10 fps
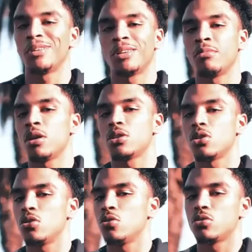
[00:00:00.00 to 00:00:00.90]
put it in my
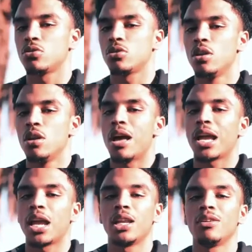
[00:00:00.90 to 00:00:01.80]
songs.
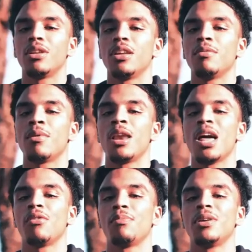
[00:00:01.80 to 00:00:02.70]
I can't even live my
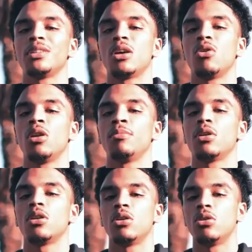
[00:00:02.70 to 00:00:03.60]
life in peace, they don't
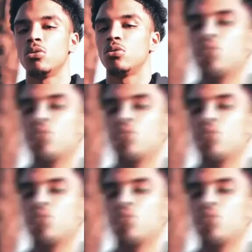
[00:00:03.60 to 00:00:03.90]
leave me alone.